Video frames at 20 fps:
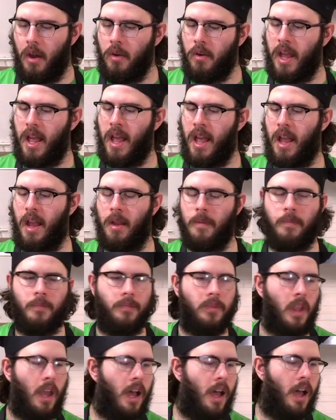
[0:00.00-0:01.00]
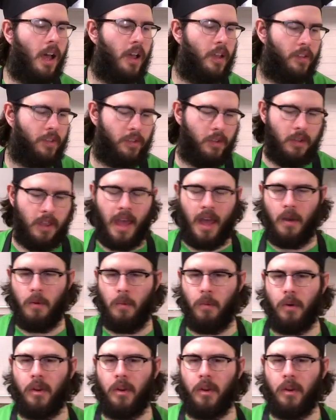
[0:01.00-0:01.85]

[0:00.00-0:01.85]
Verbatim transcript: Okay, uh, so yeah,